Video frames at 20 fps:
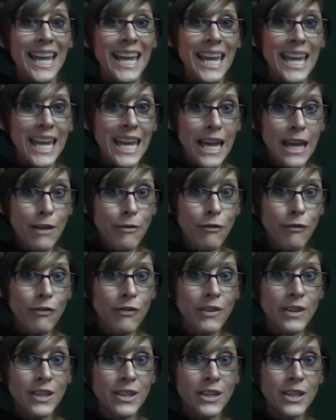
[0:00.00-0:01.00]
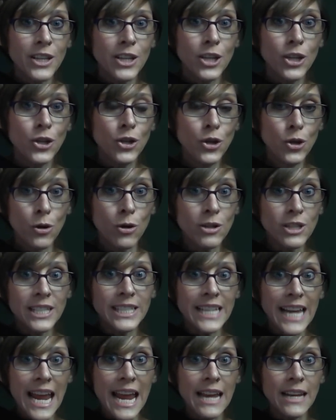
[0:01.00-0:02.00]
if your
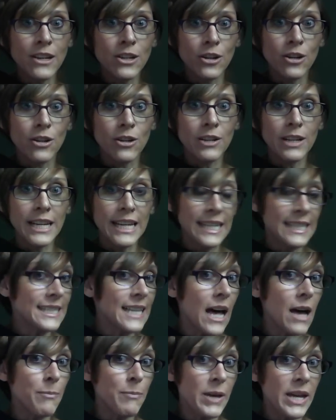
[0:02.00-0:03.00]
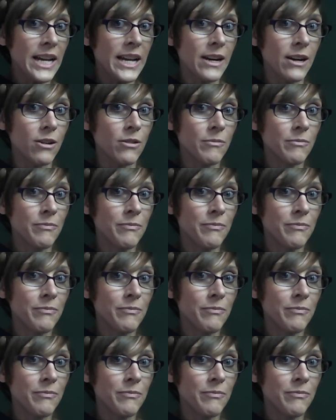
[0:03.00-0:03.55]
standard is up here,